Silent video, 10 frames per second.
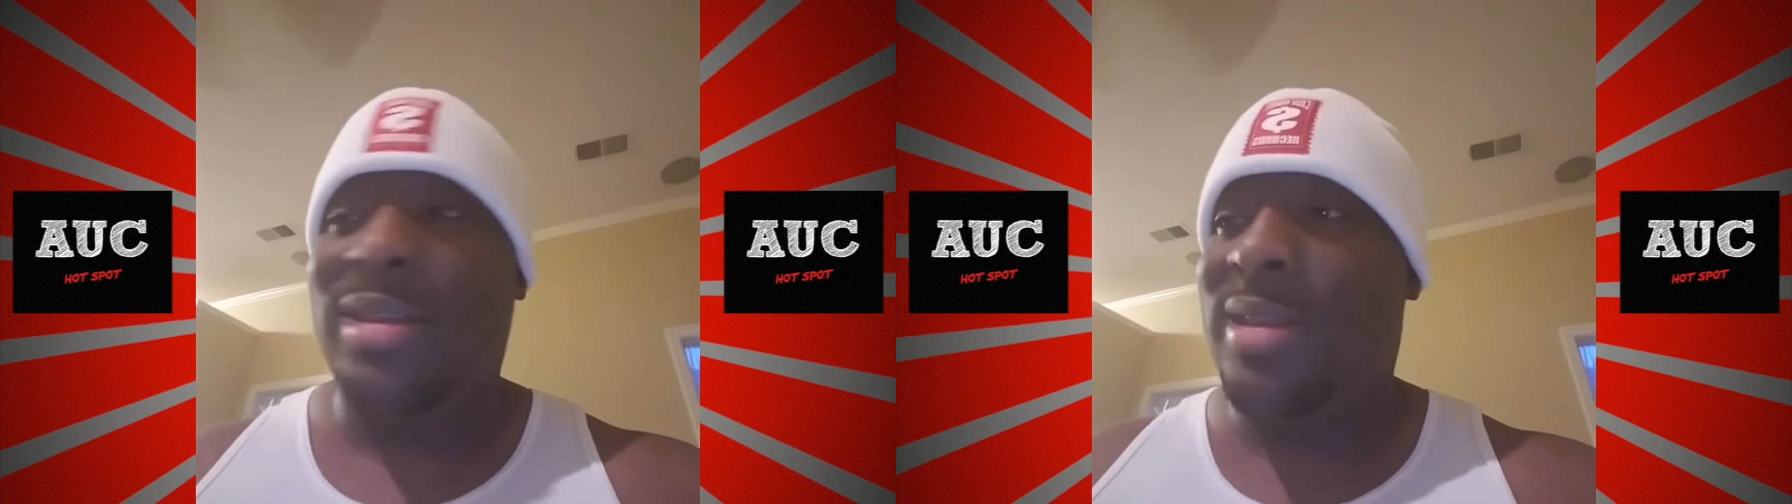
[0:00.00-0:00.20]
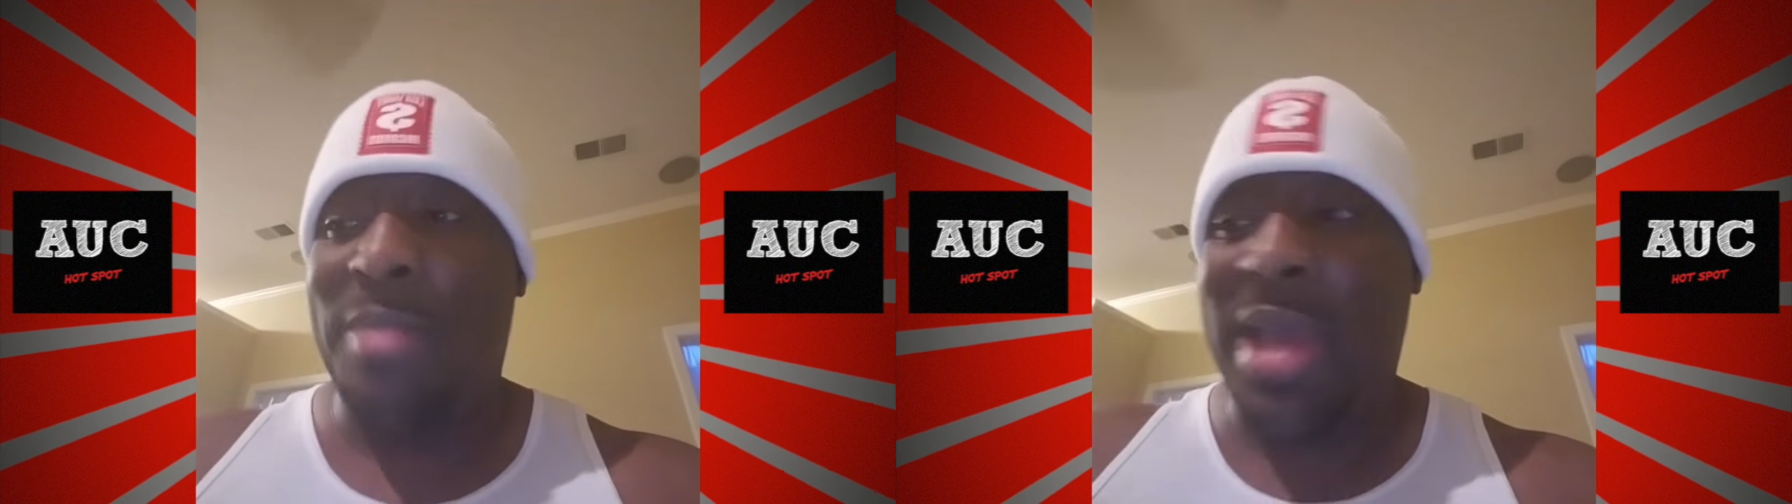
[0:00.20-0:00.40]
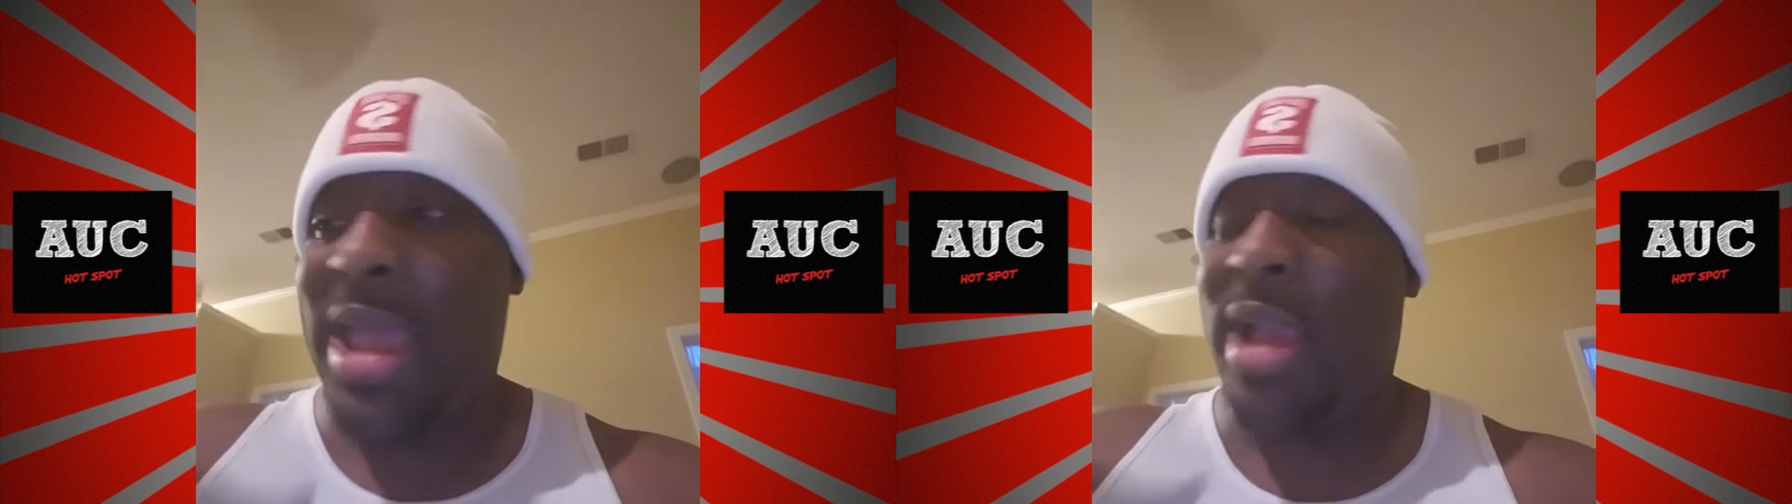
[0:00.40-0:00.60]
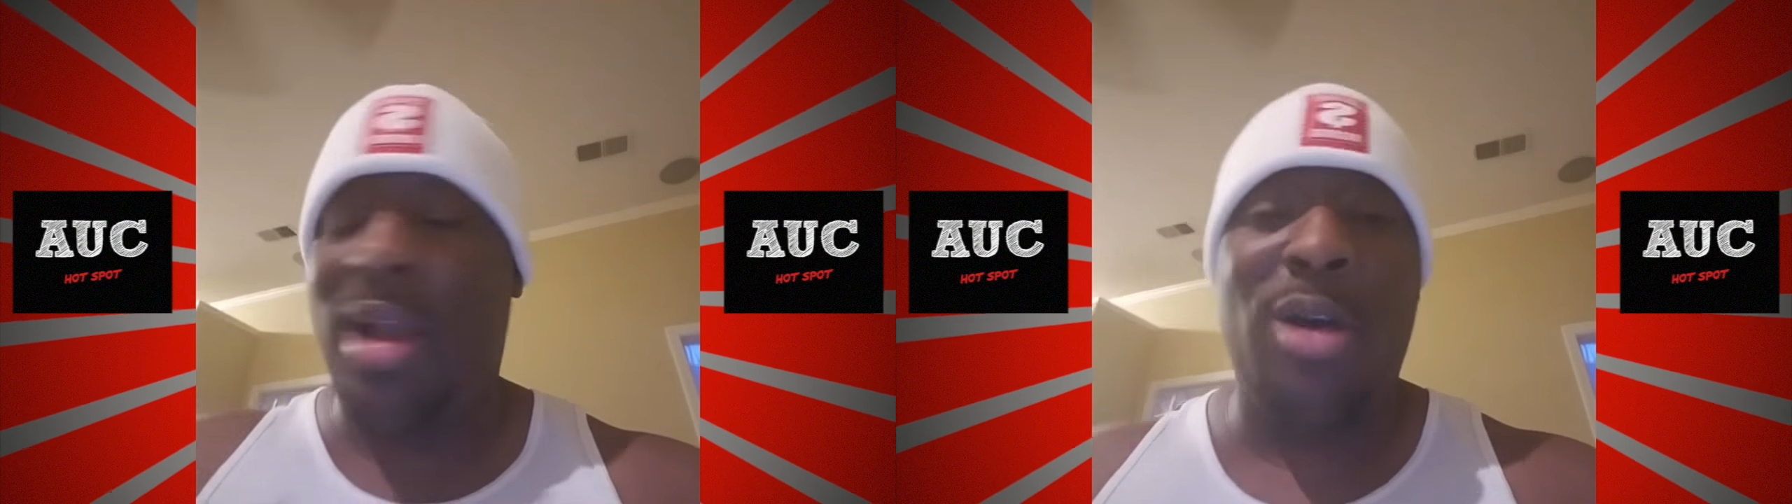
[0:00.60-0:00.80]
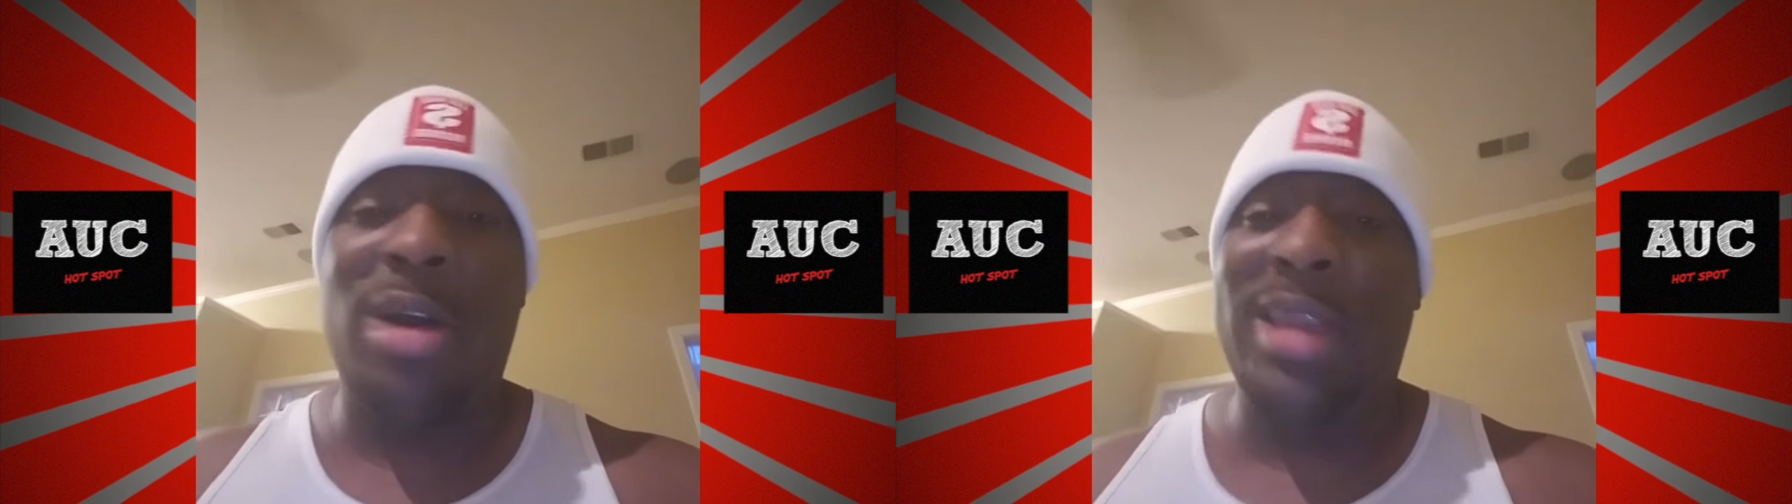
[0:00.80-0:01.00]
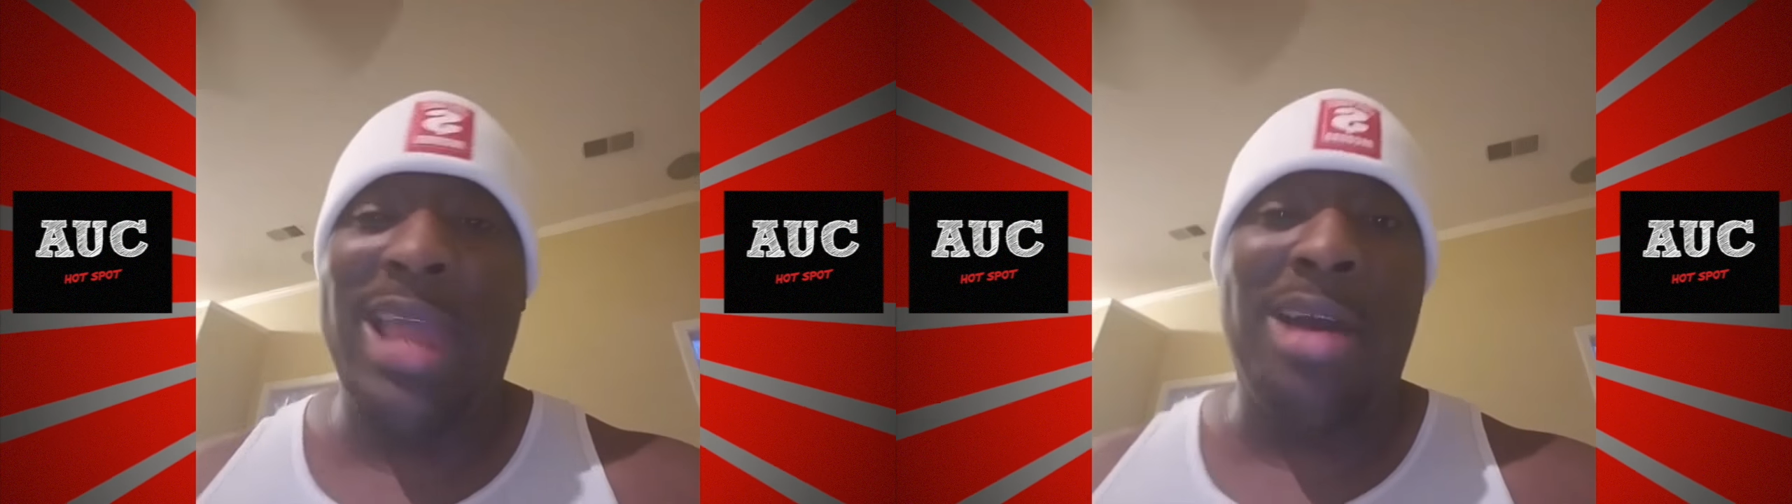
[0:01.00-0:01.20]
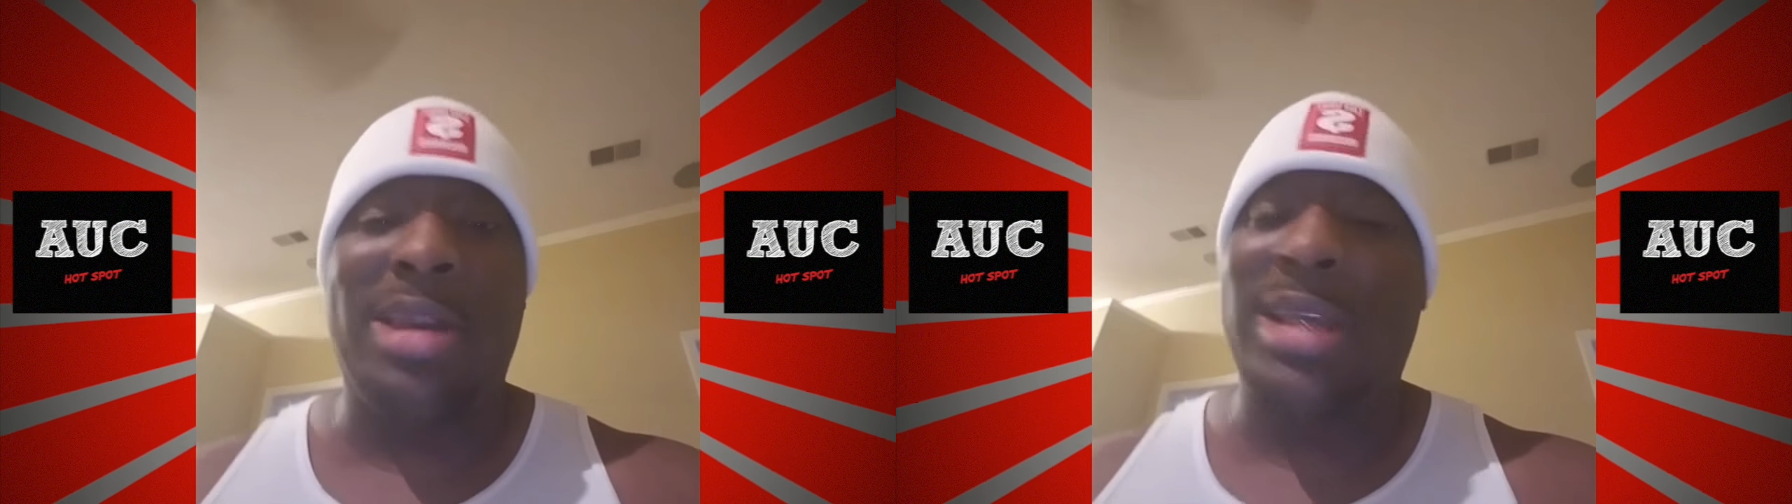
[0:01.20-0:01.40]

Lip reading: the man going down